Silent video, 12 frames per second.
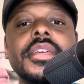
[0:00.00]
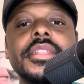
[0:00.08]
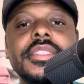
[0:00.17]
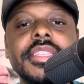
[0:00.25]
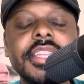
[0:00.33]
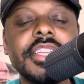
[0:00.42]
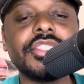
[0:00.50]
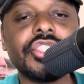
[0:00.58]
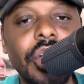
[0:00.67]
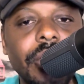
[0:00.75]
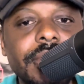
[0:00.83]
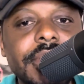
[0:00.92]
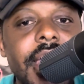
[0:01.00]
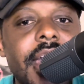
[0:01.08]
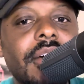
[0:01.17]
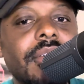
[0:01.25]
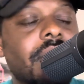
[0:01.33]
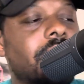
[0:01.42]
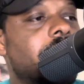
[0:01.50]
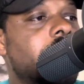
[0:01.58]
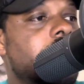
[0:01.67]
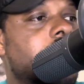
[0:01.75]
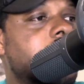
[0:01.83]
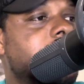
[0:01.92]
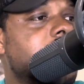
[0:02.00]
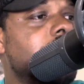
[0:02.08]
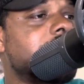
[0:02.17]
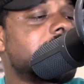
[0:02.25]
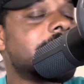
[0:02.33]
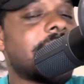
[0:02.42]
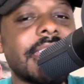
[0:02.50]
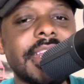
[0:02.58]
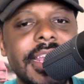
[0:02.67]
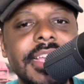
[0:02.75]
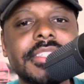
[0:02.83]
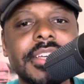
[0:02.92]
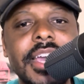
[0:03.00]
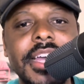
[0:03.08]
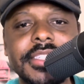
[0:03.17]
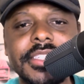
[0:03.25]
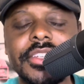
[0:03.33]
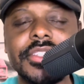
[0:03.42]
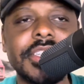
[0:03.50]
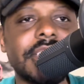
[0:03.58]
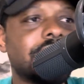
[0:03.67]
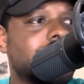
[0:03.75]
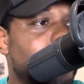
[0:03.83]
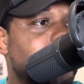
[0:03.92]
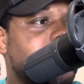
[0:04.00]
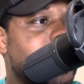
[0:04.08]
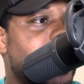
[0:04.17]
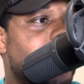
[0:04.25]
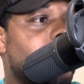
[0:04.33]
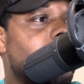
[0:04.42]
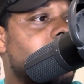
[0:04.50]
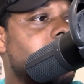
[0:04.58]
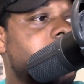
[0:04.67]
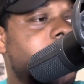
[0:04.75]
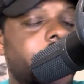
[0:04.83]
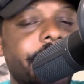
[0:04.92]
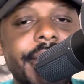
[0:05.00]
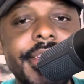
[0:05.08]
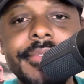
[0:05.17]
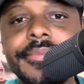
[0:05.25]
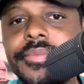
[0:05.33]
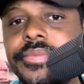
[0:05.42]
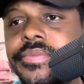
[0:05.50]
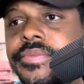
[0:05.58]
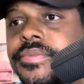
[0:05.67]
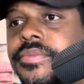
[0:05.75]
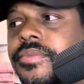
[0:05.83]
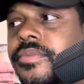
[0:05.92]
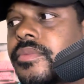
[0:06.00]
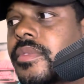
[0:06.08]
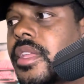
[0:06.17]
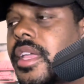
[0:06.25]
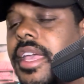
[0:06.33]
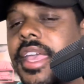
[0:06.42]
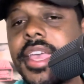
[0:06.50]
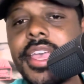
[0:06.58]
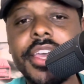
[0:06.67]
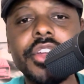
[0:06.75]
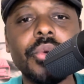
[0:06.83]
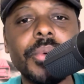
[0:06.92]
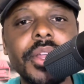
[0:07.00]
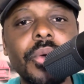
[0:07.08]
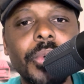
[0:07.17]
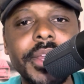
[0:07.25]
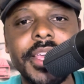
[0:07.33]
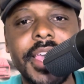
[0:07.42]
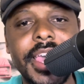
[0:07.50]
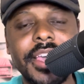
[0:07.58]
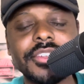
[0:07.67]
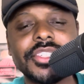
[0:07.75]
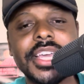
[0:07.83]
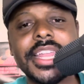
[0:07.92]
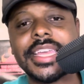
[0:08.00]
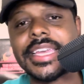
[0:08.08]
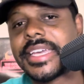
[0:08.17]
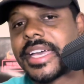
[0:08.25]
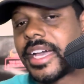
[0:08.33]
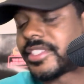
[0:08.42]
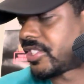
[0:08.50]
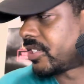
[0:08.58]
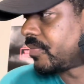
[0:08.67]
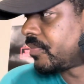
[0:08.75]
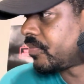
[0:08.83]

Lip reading: Diddy choked out. It said it was a night at an Intercontinental. Diddy choked out Carrie and hit her with a wedding hanger. She had a concussion.